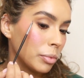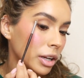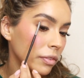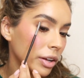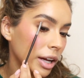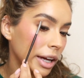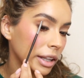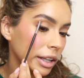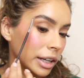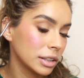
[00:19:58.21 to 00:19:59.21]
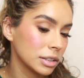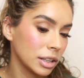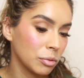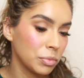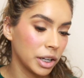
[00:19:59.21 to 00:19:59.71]
bit of a highlight
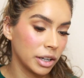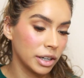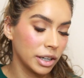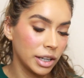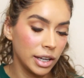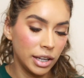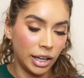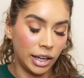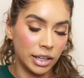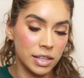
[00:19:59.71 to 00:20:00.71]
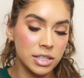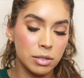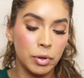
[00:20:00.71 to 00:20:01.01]
up there, And this is